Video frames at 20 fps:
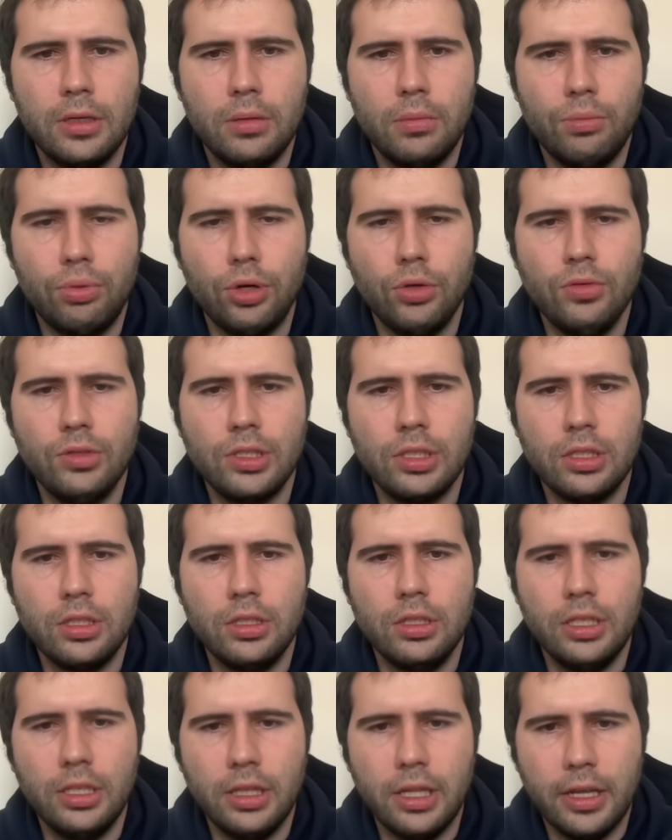Bro is
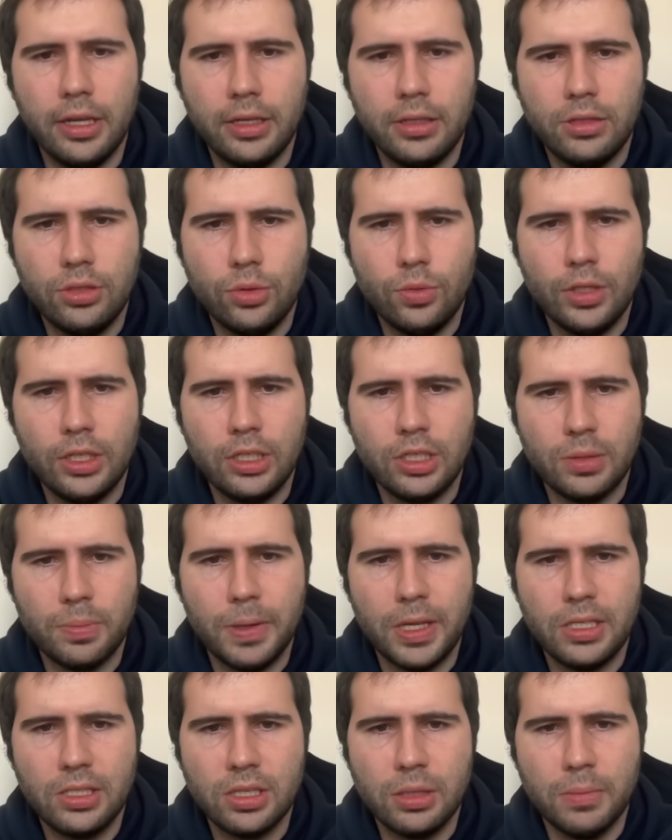literally, like, doing his
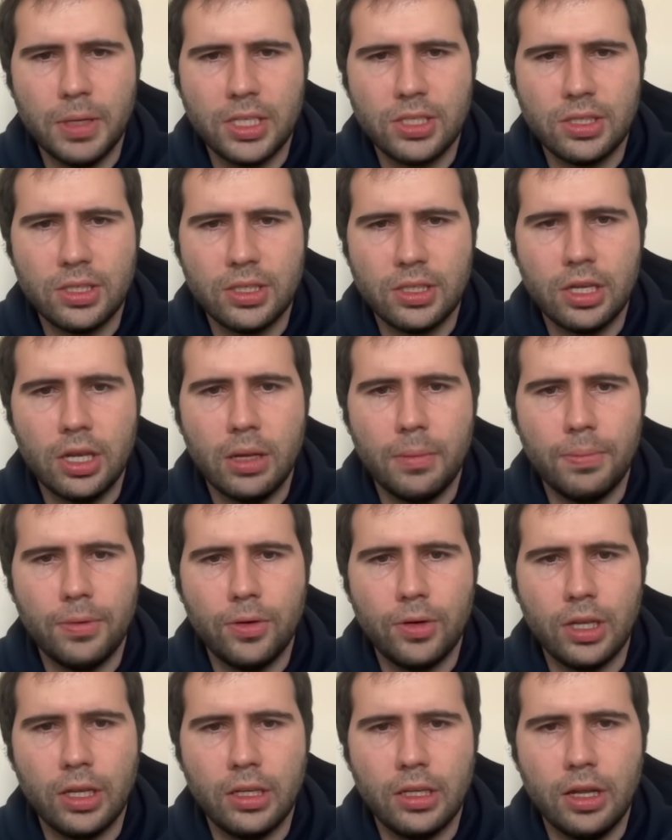best to mess this up.
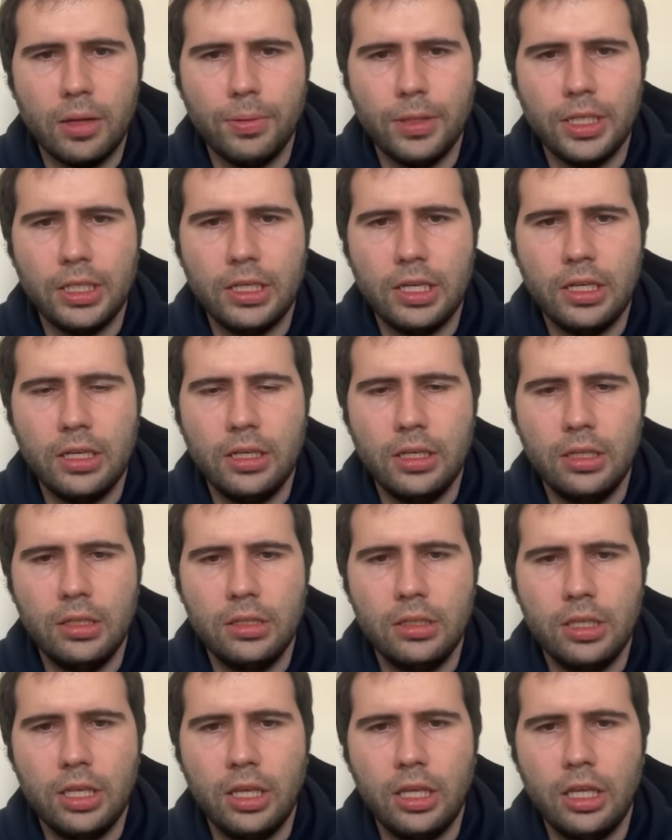Okay, I'll play king
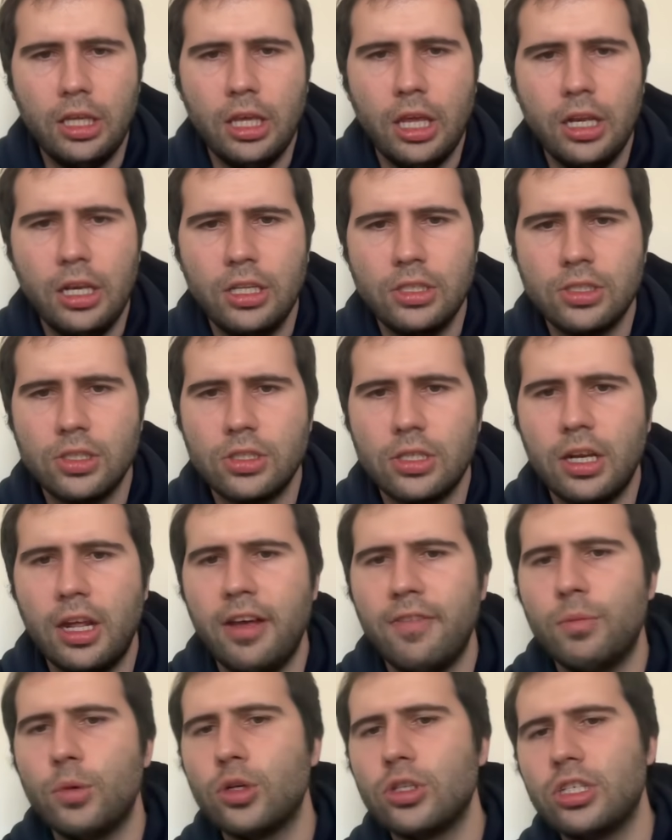e8. He's just going to
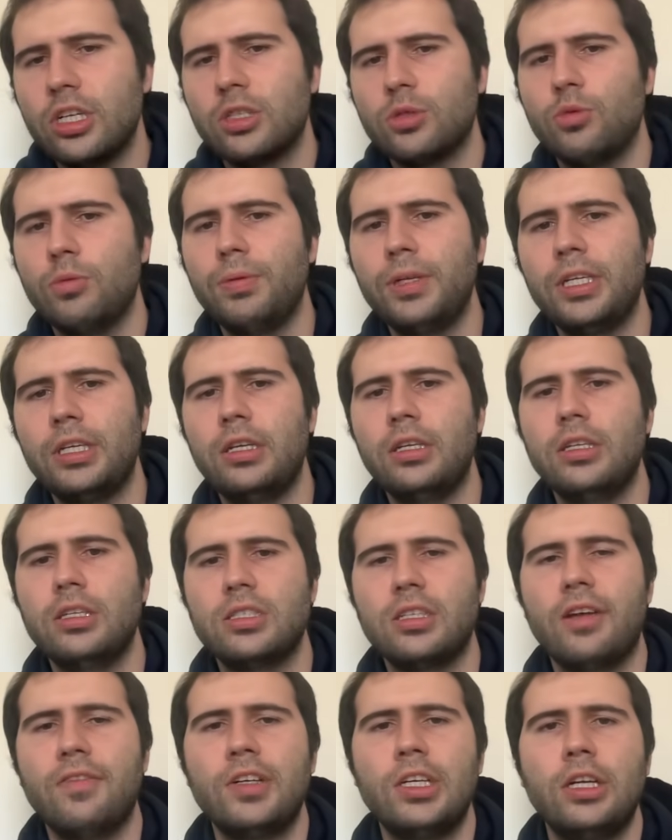have more checks. We'll play king
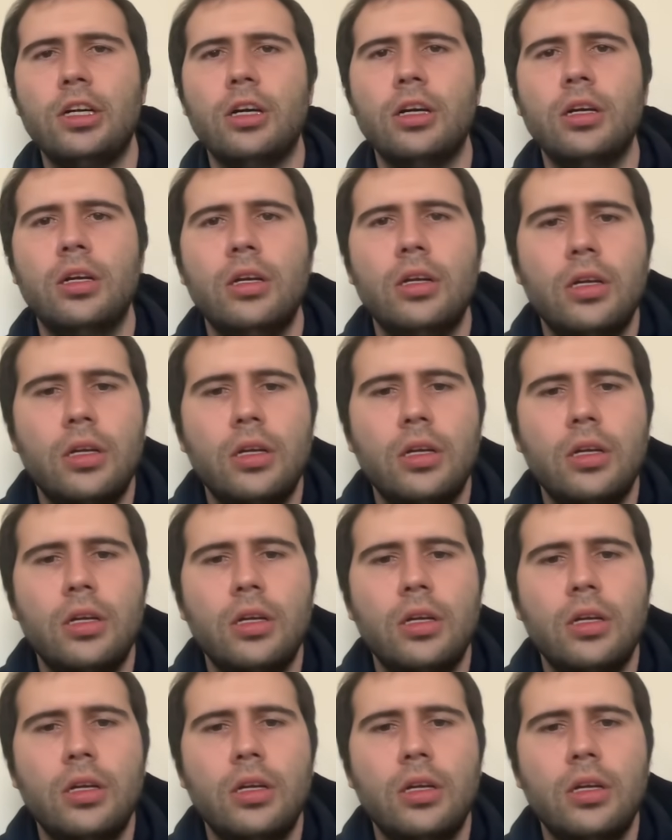d7 here.